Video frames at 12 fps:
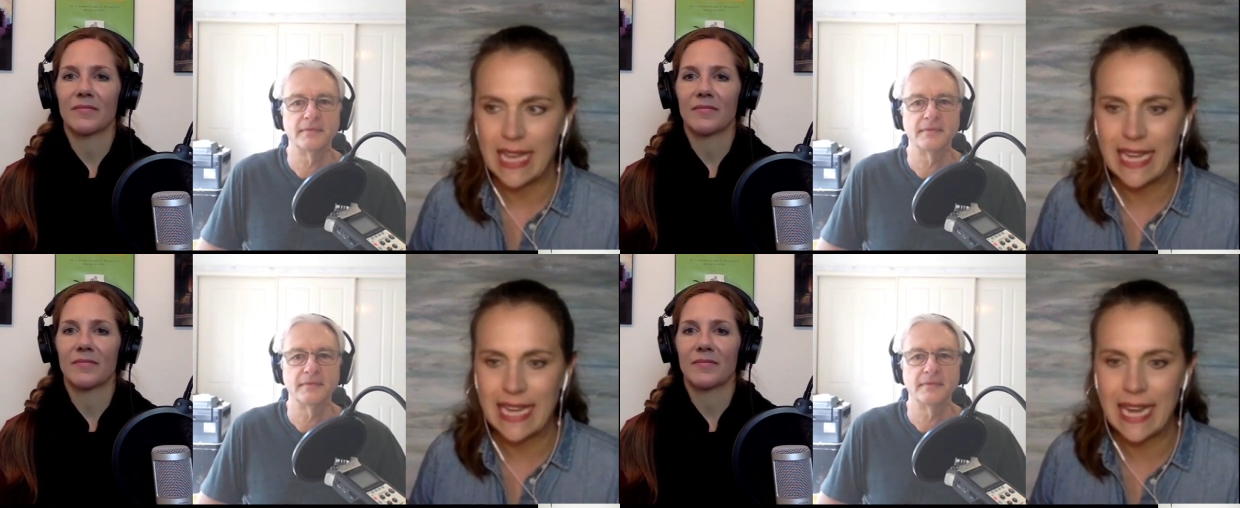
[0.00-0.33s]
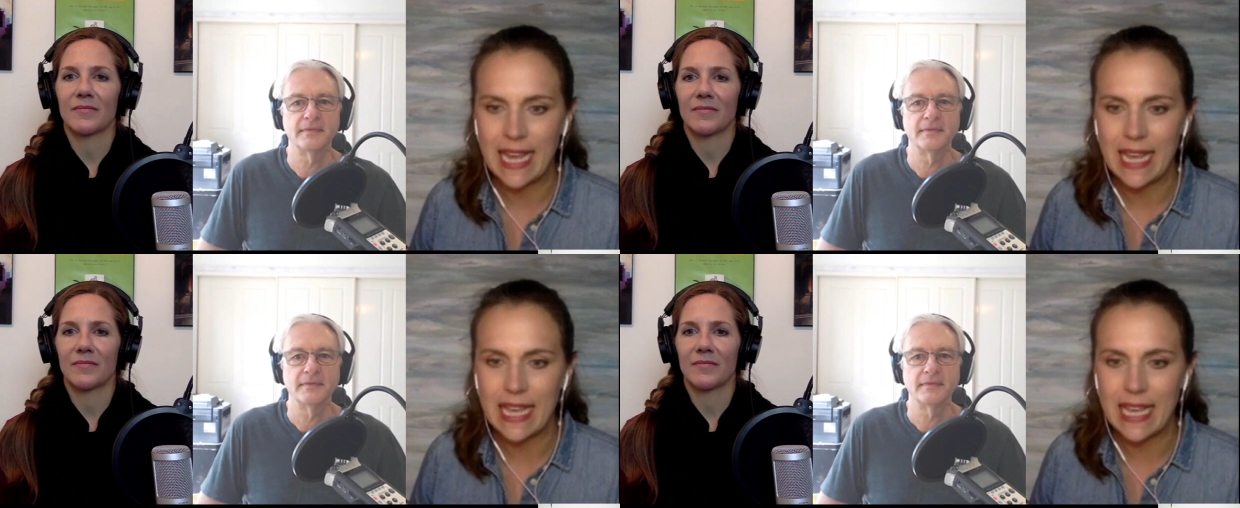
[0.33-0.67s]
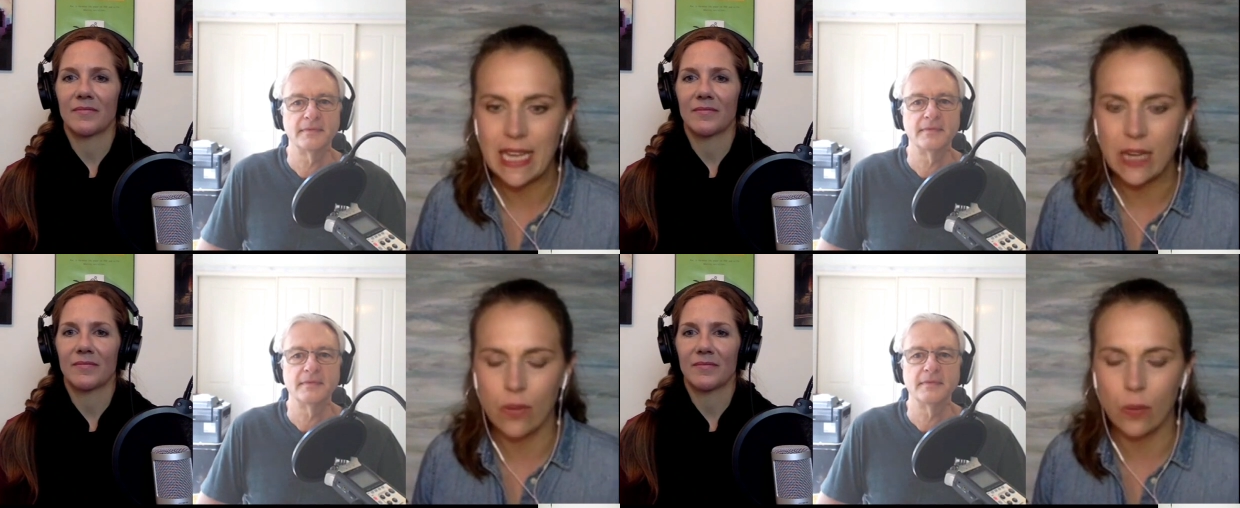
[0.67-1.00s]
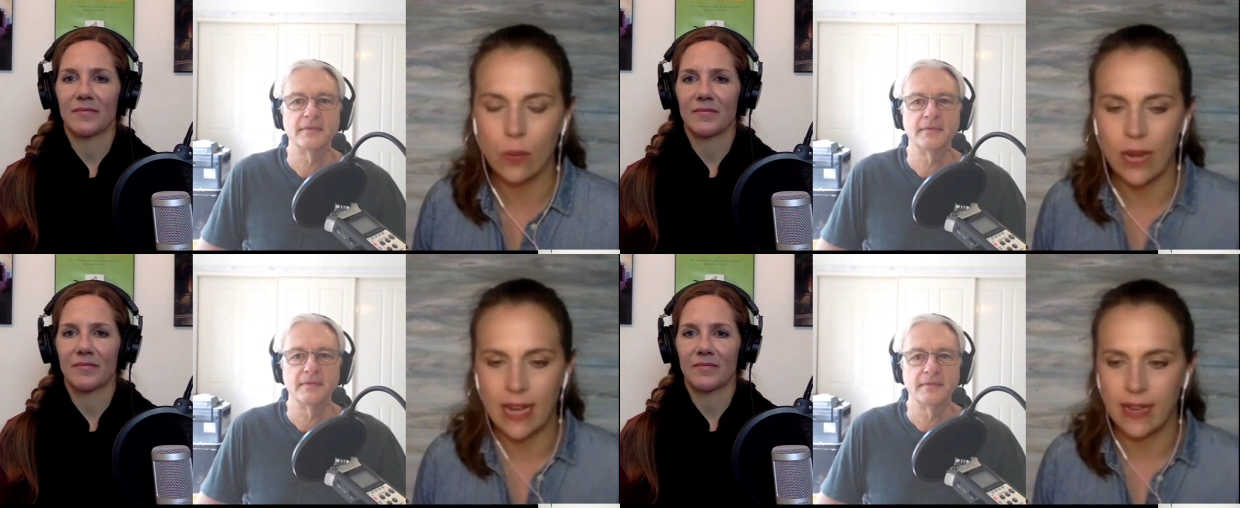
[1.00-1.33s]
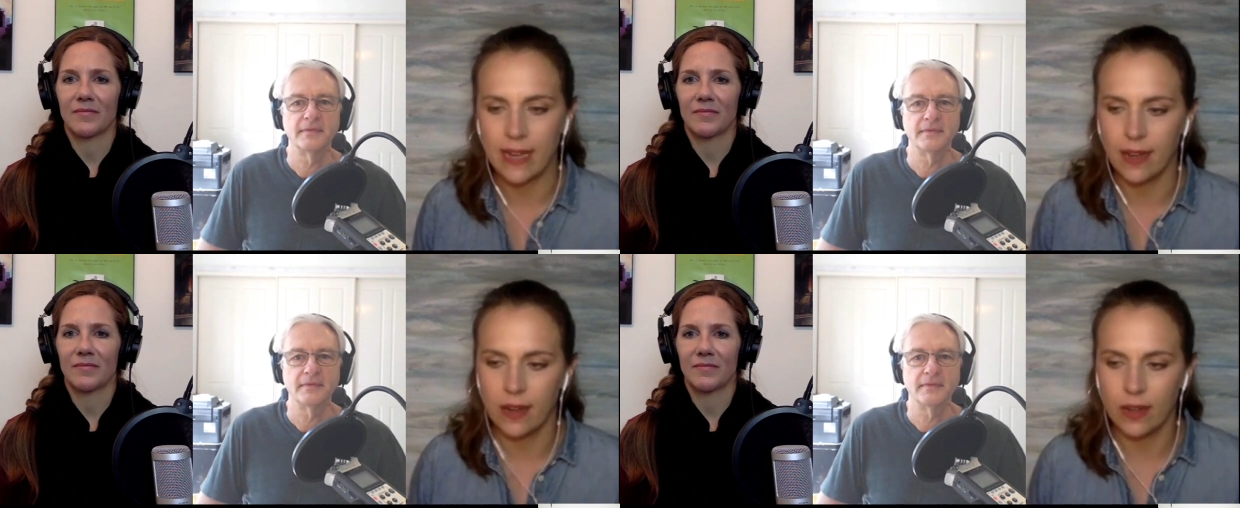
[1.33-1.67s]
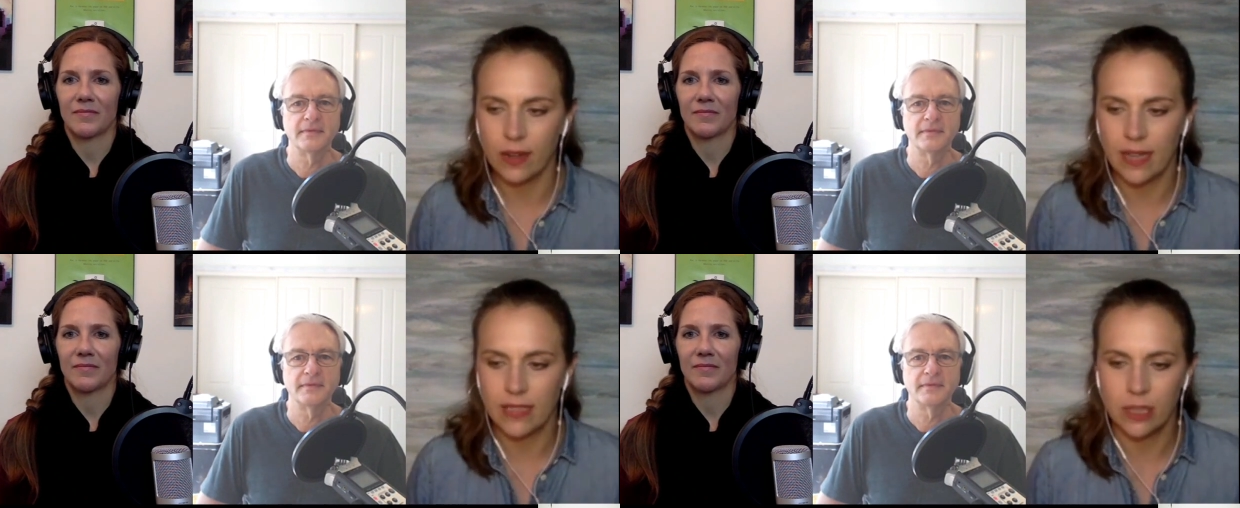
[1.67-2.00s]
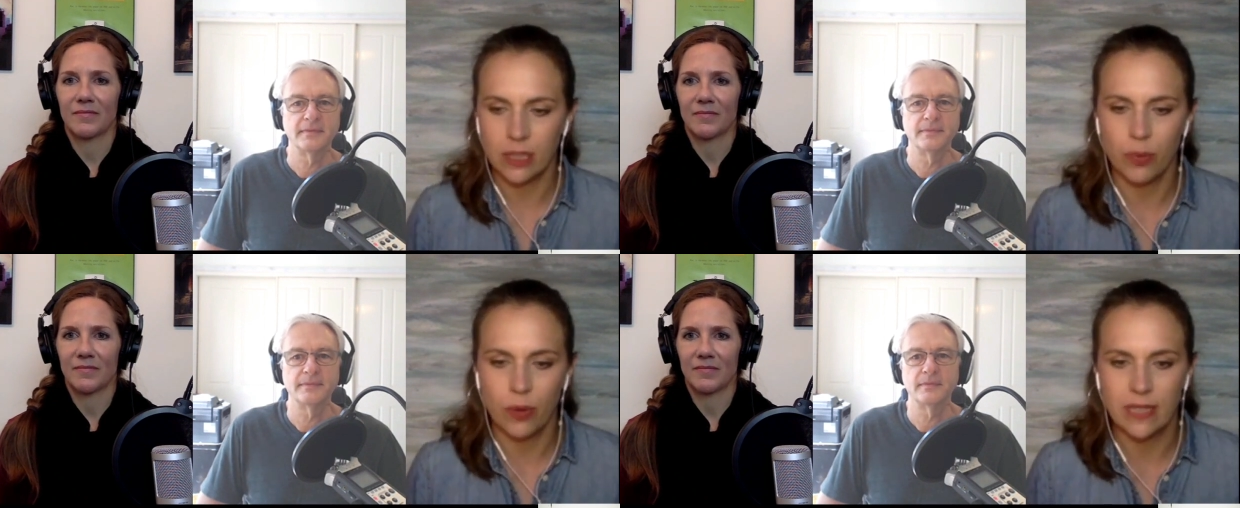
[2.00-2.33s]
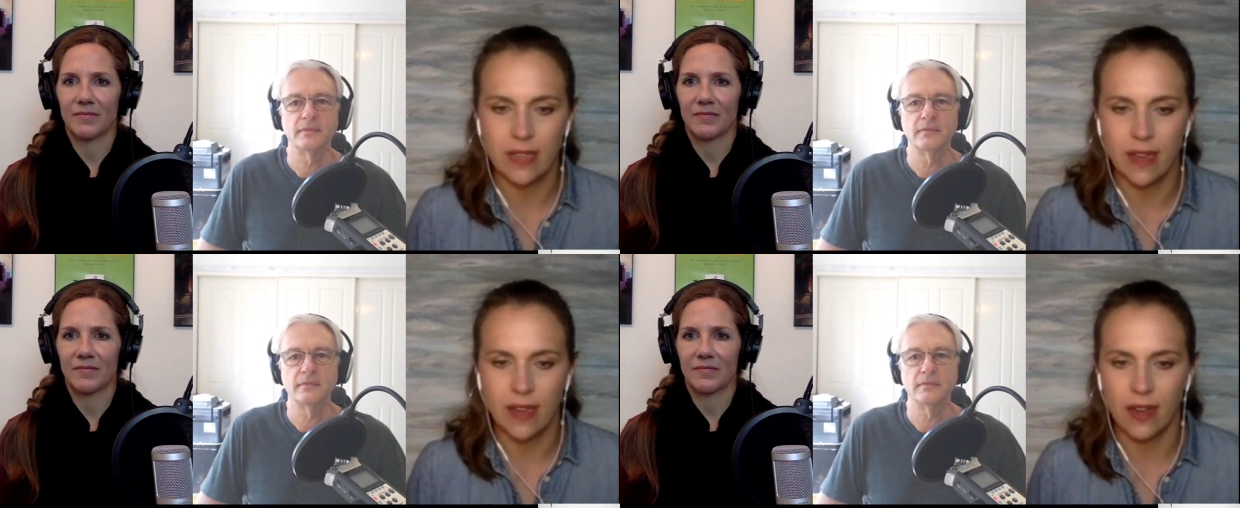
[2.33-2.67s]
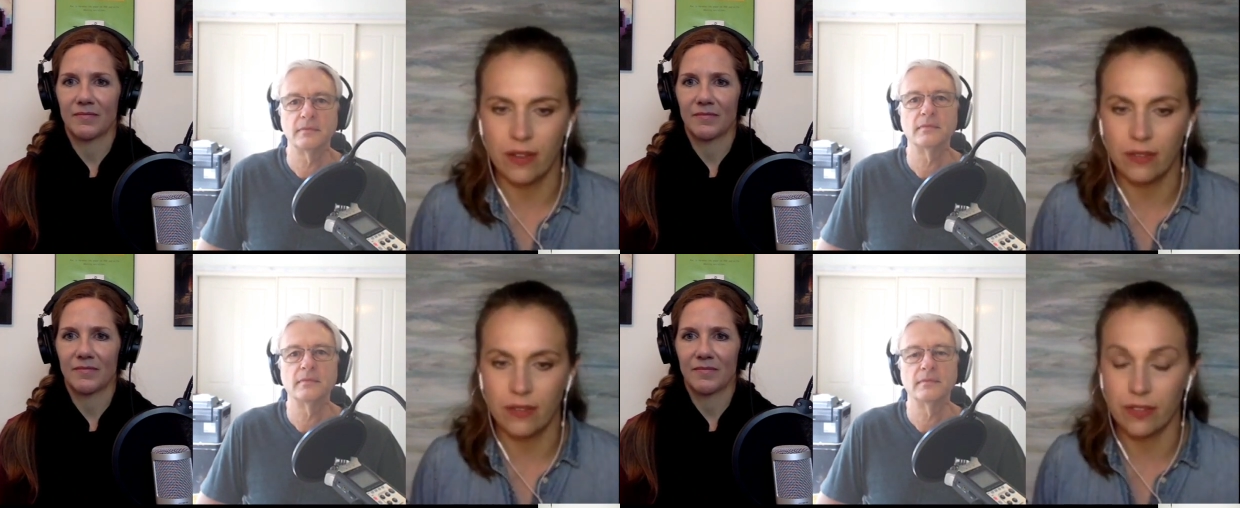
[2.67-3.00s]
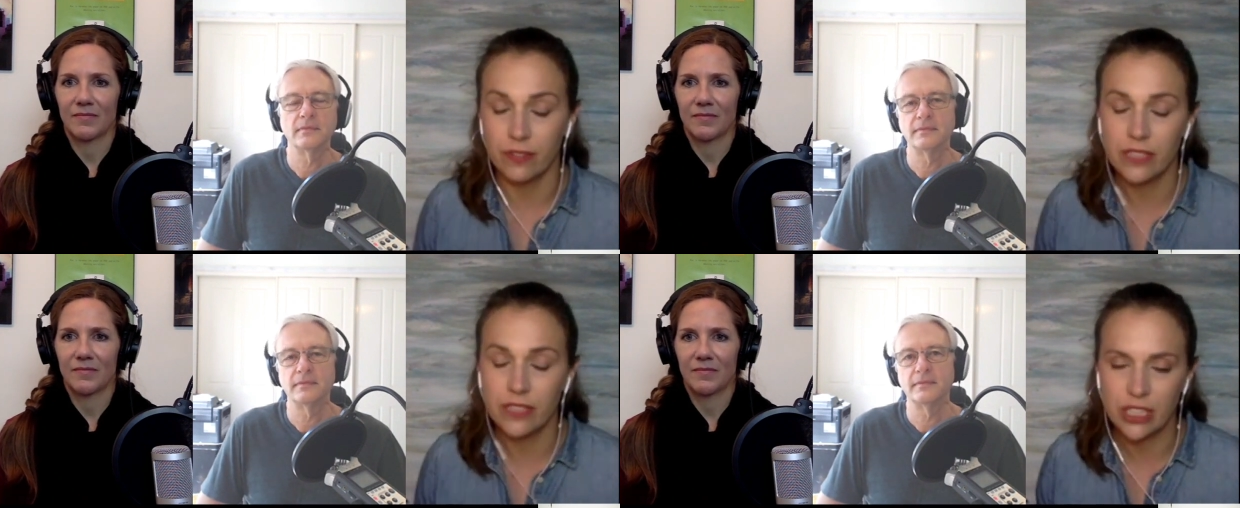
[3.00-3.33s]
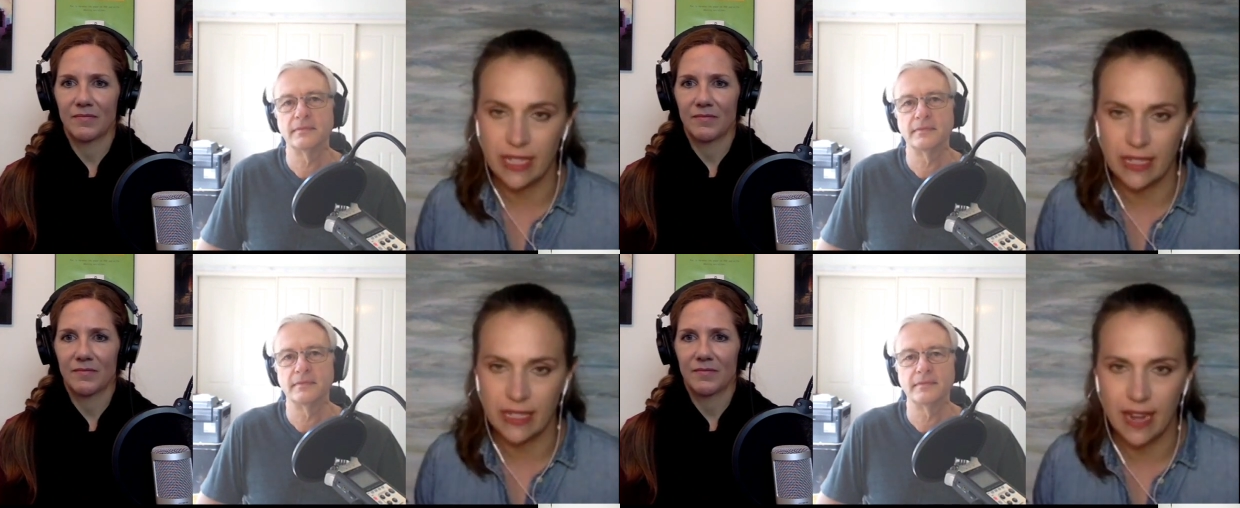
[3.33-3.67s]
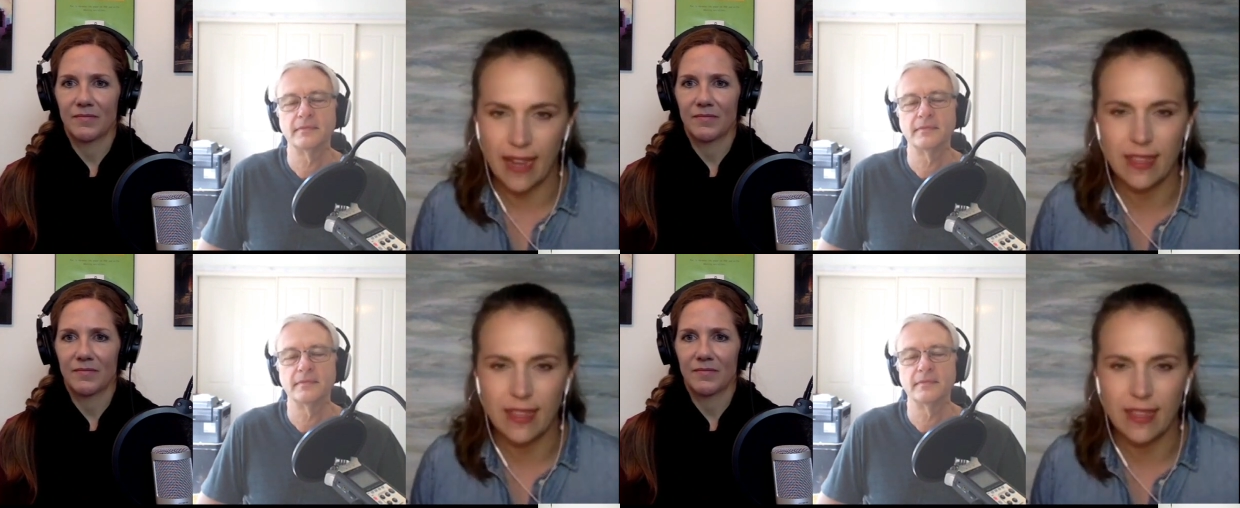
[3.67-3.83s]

Speaker 1: in when I got to the point of revision,